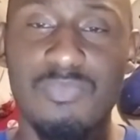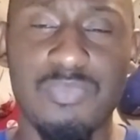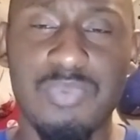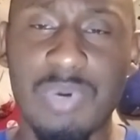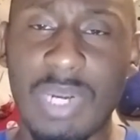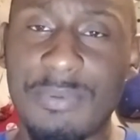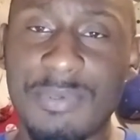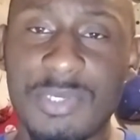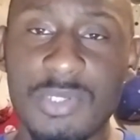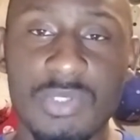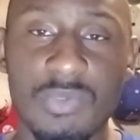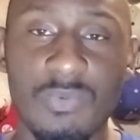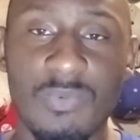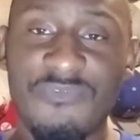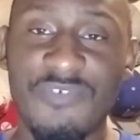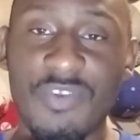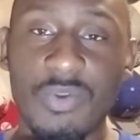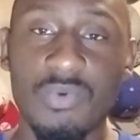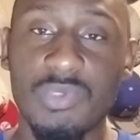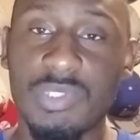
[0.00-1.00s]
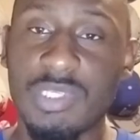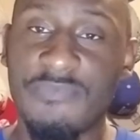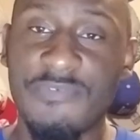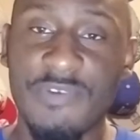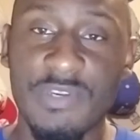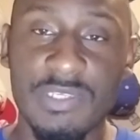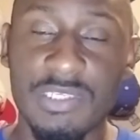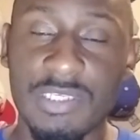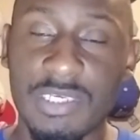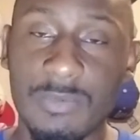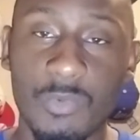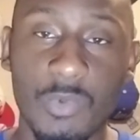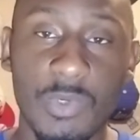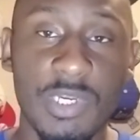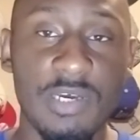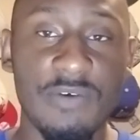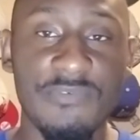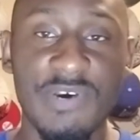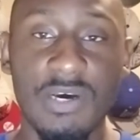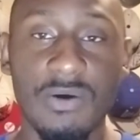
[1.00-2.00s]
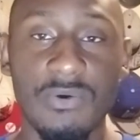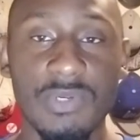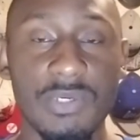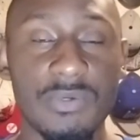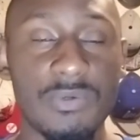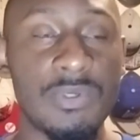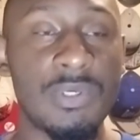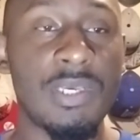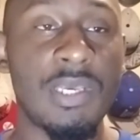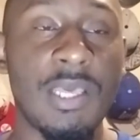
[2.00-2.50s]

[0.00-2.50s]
probably do some reviews of it or something, whatever, I don't know.